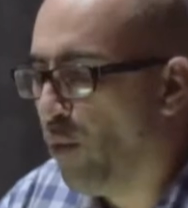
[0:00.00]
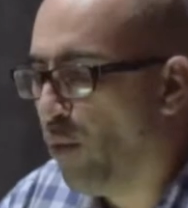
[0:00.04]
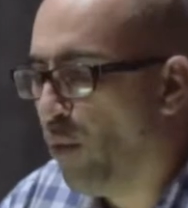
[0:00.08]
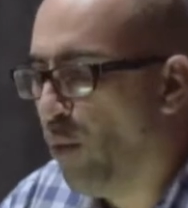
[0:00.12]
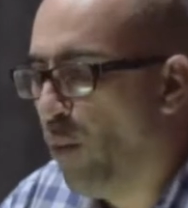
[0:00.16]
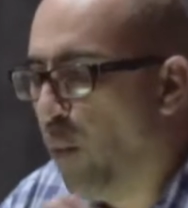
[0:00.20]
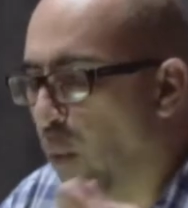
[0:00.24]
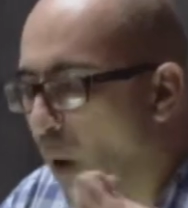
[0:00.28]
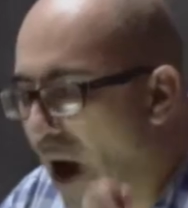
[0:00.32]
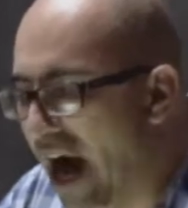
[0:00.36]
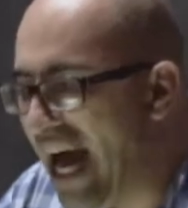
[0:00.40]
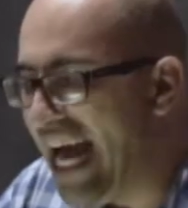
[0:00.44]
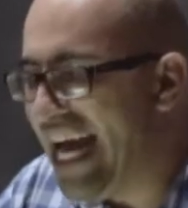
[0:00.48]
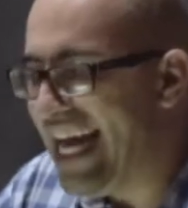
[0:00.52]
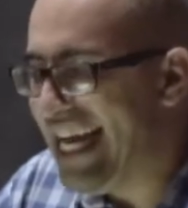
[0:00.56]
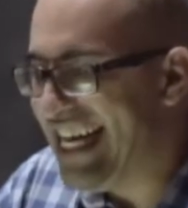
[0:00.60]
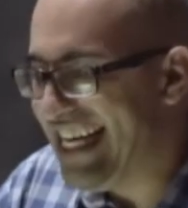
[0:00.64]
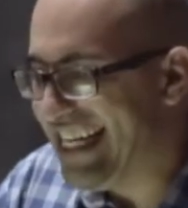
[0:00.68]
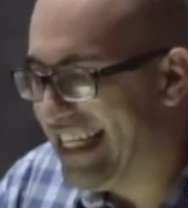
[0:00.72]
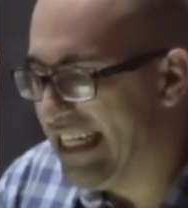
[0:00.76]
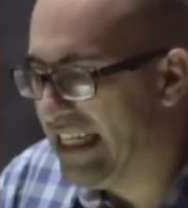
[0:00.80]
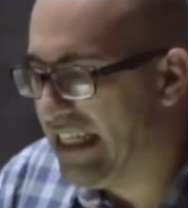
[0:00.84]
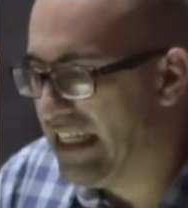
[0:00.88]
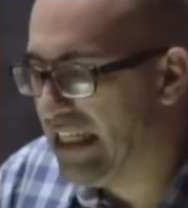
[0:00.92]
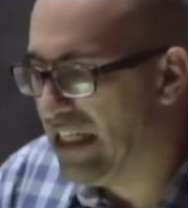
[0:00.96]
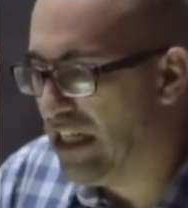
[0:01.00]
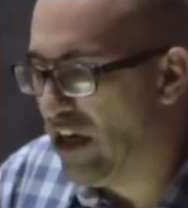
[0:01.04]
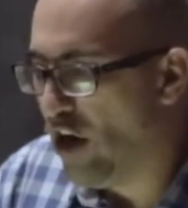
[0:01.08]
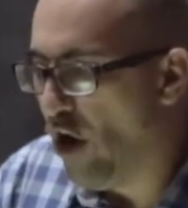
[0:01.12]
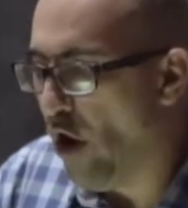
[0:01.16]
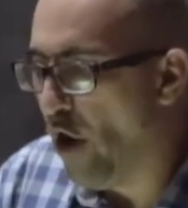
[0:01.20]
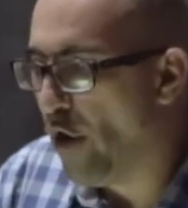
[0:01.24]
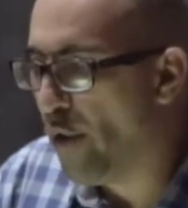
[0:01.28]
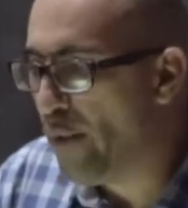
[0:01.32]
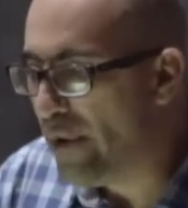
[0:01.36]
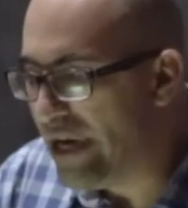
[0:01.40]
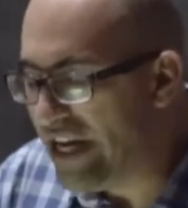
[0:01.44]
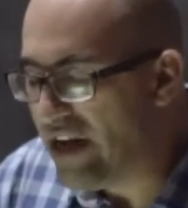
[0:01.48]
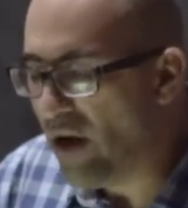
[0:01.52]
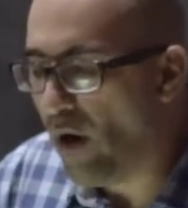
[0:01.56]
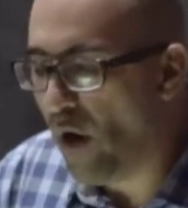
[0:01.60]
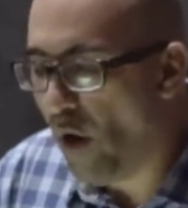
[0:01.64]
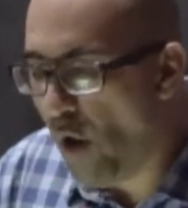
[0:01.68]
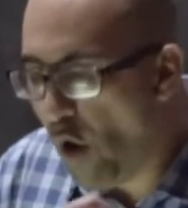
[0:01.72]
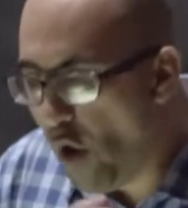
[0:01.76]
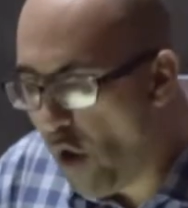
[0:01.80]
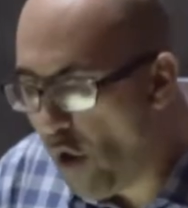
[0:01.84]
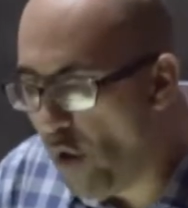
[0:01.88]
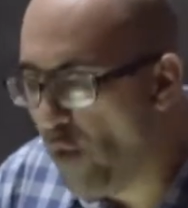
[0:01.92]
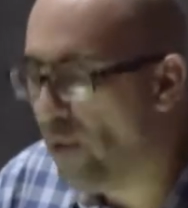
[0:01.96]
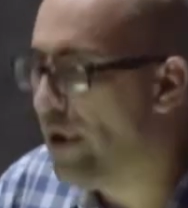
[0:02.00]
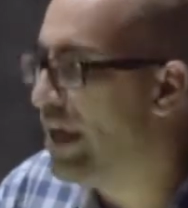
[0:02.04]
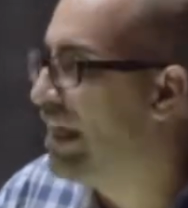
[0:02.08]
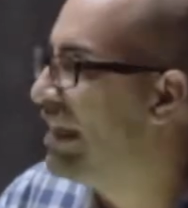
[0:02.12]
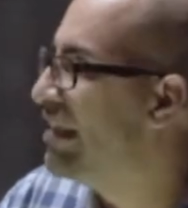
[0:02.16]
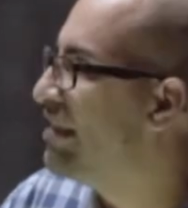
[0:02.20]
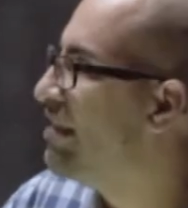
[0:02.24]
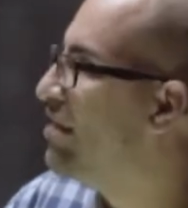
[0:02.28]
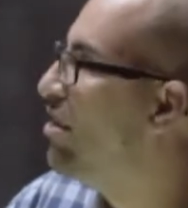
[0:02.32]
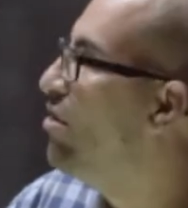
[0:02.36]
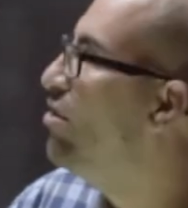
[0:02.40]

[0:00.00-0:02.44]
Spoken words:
Why are we always,